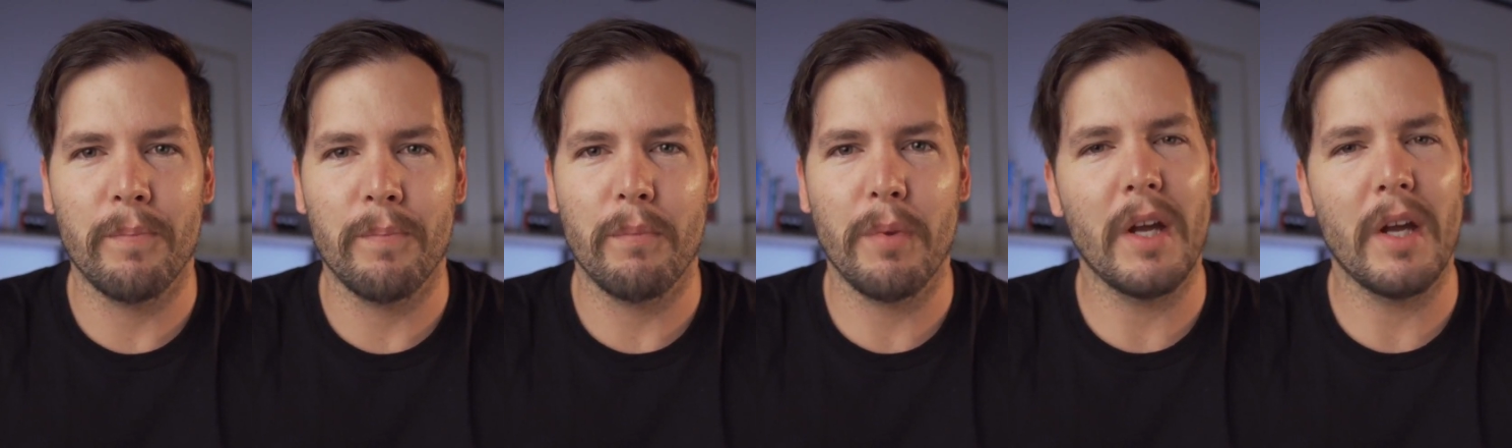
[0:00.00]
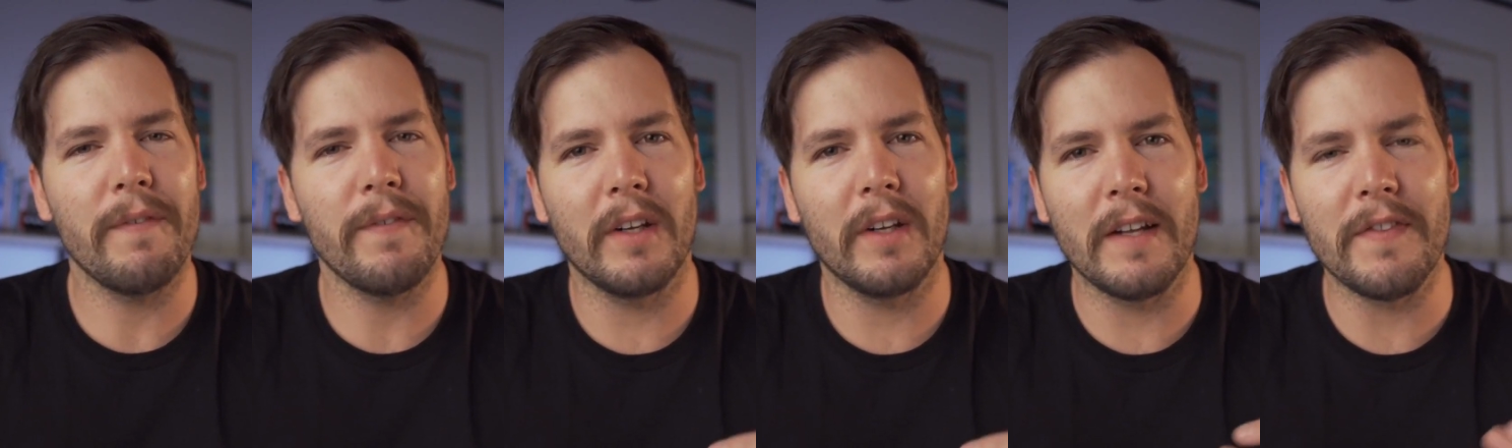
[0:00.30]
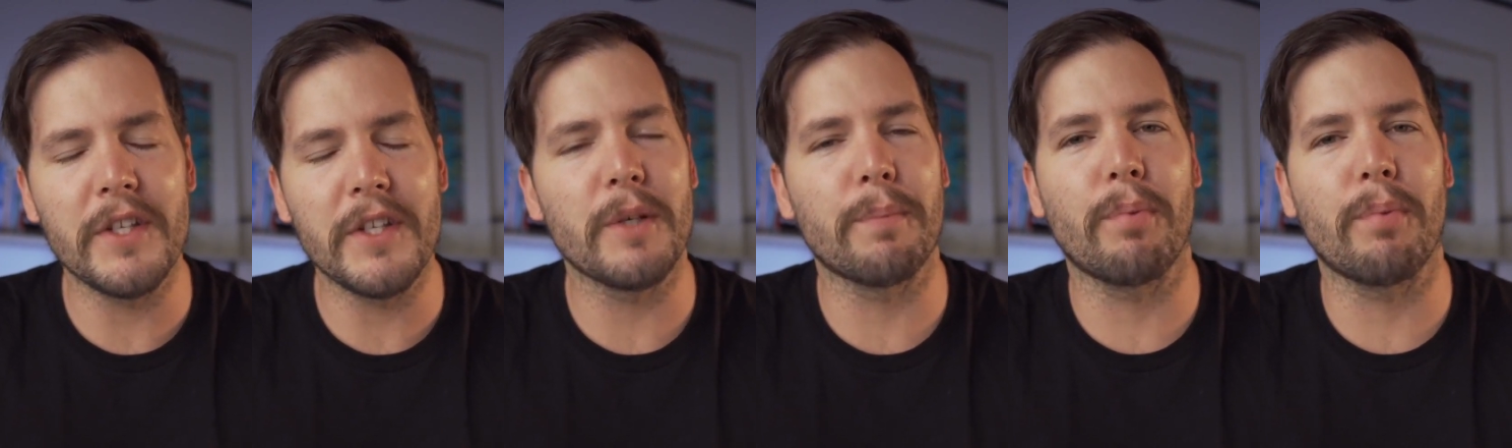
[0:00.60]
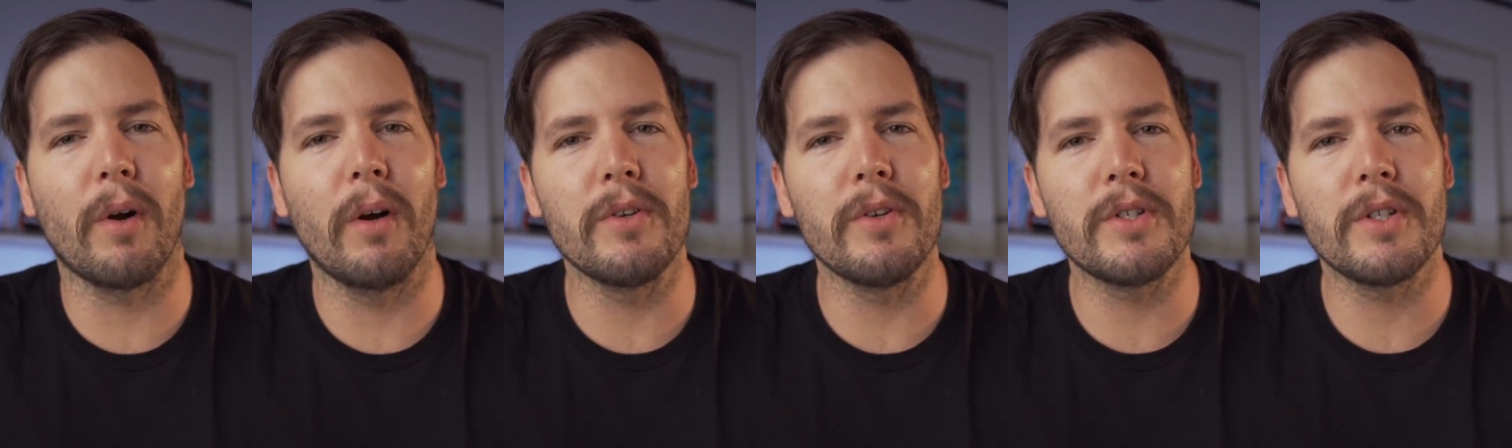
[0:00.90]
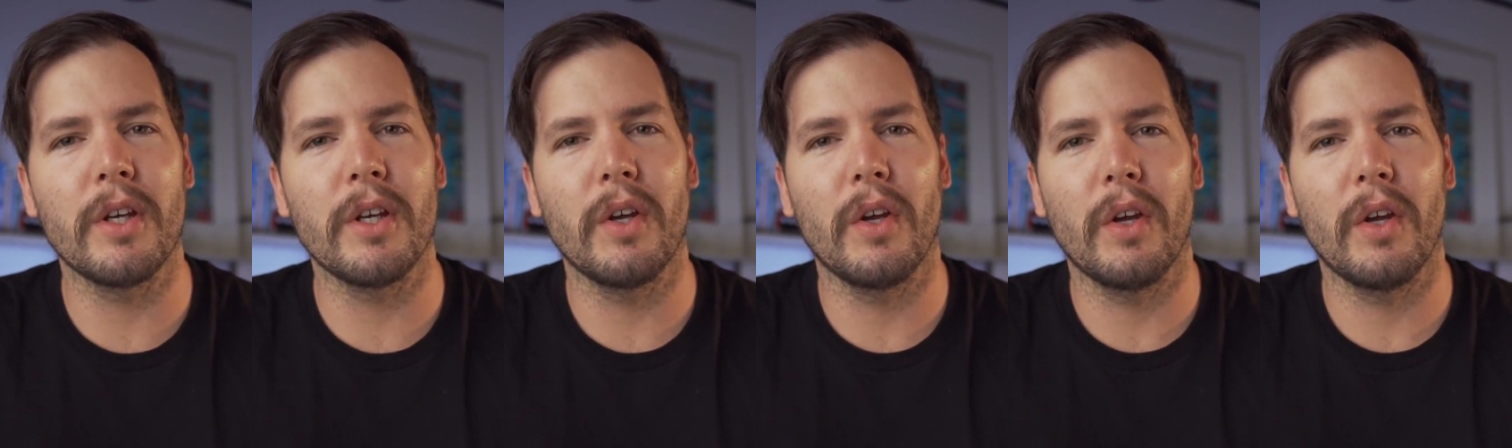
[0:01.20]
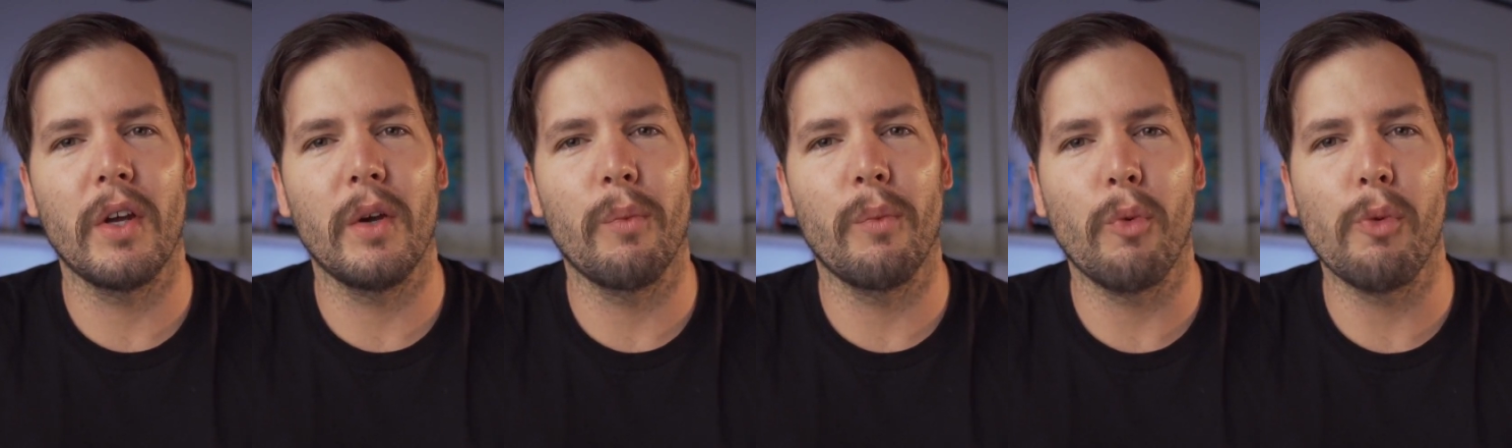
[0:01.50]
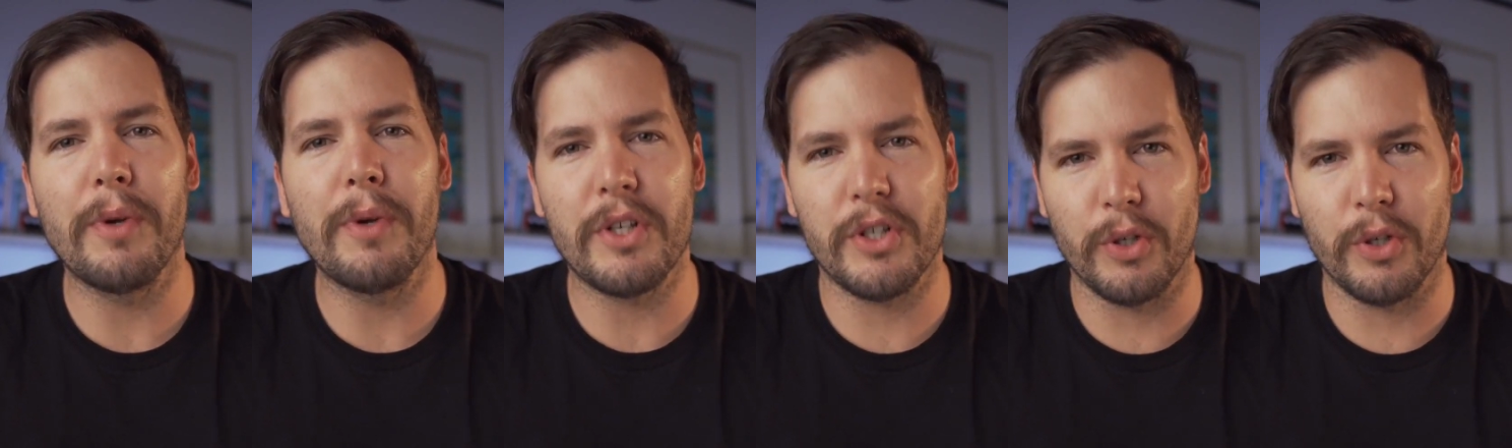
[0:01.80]
But I feel like this approach will
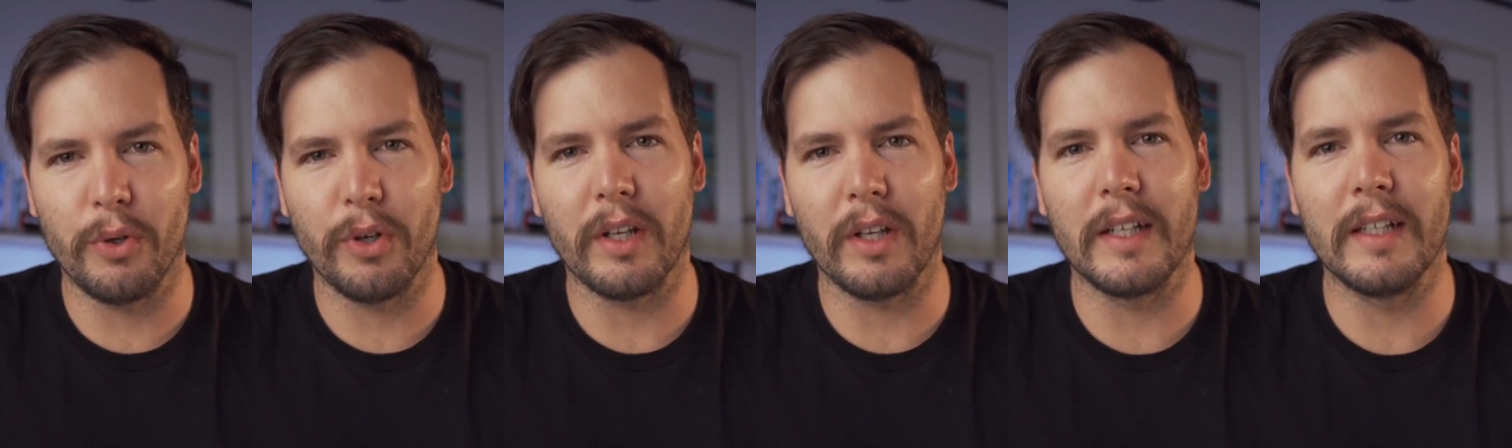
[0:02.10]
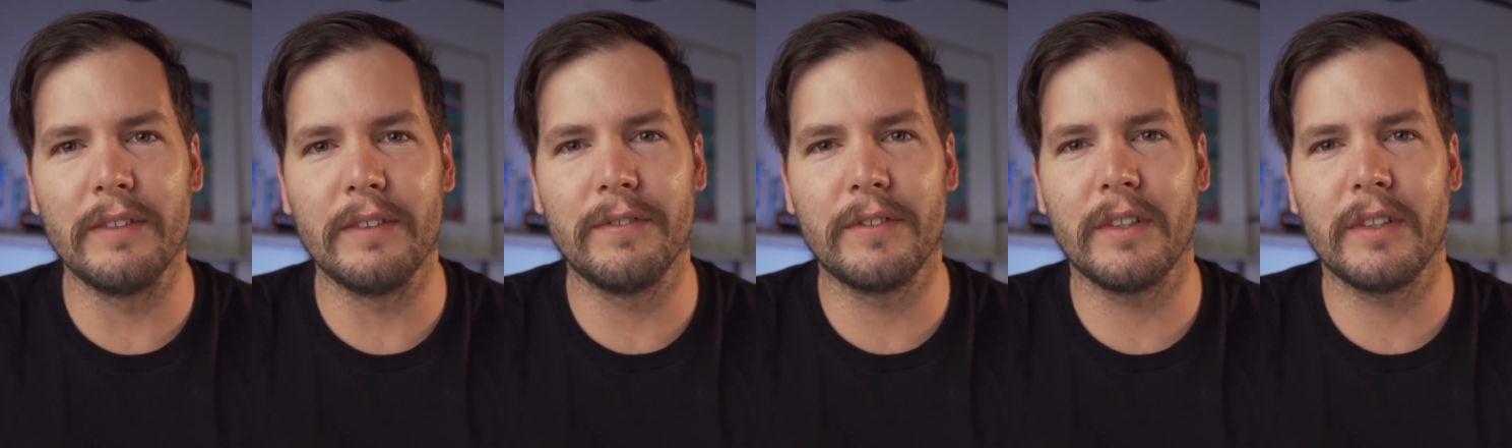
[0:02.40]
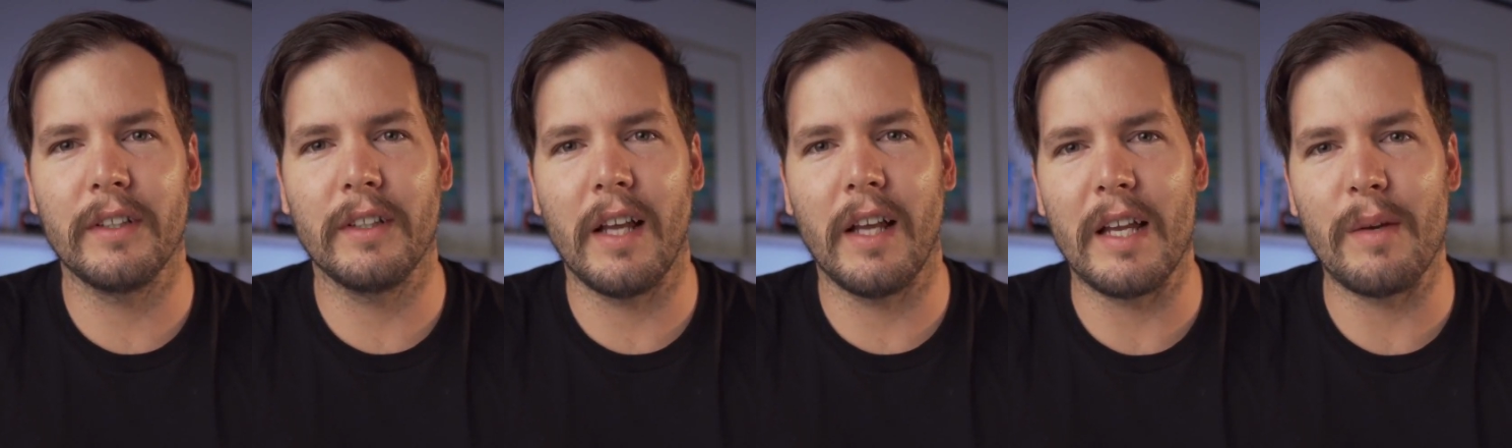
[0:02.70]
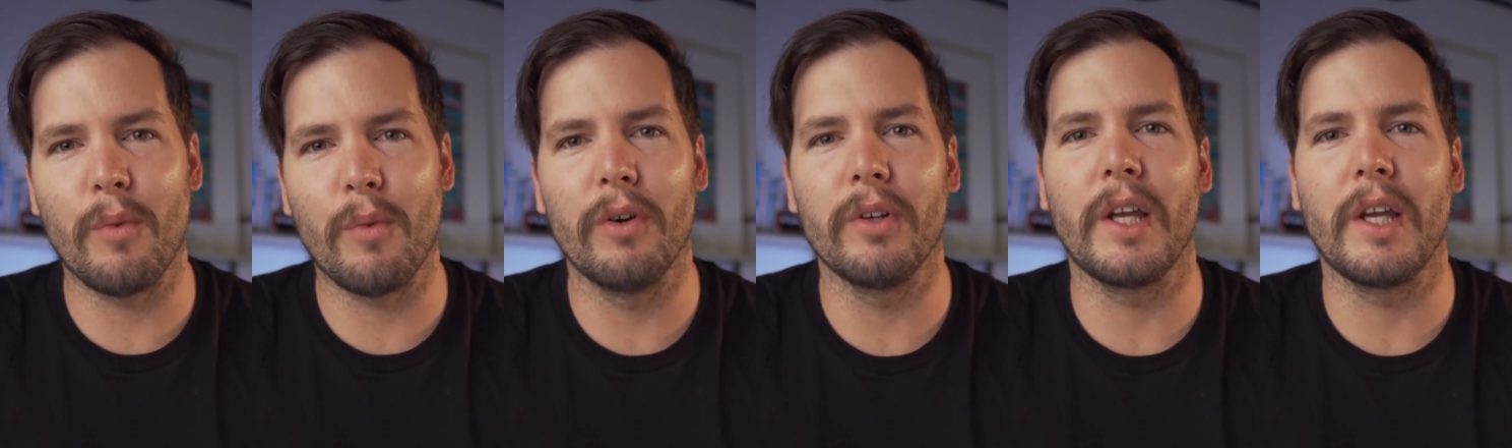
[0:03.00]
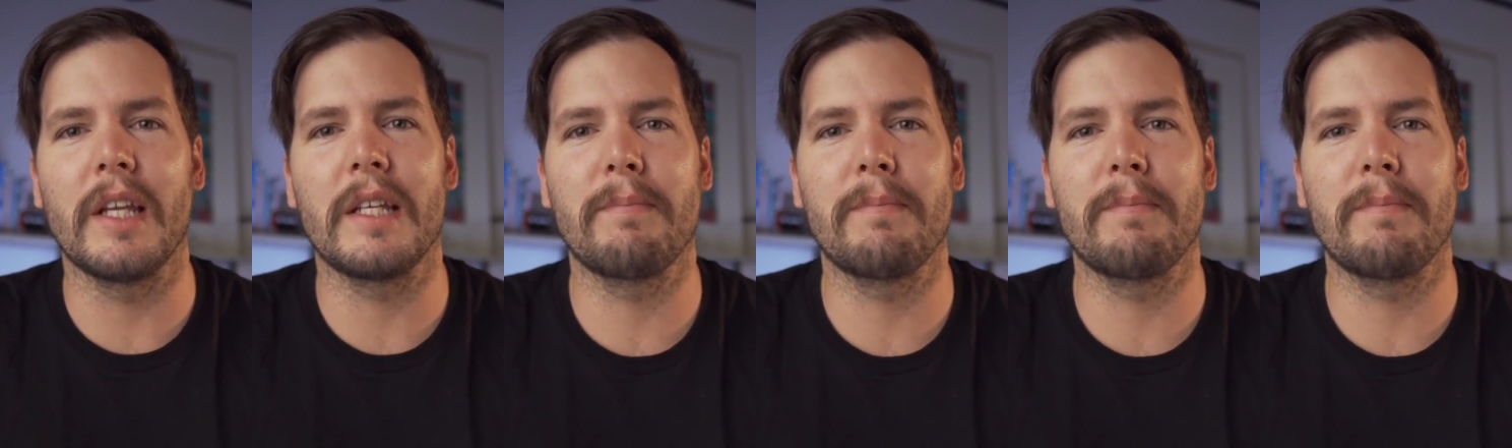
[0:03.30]
be short-lived and won't get as